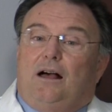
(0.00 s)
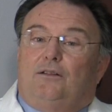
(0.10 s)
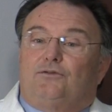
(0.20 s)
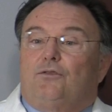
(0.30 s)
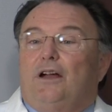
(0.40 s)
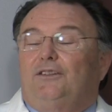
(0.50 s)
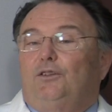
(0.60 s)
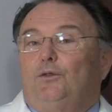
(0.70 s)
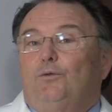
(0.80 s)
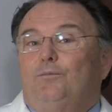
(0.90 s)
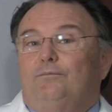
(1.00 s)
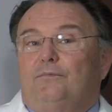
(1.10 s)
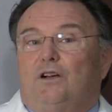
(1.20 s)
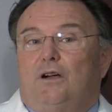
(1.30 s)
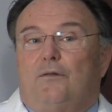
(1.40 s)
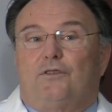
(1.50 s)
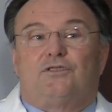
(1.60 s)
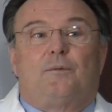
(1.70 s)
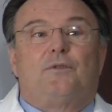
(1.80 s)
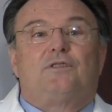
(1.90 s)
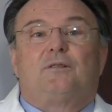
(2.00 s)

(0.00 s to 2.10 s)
I'll try to cover some of the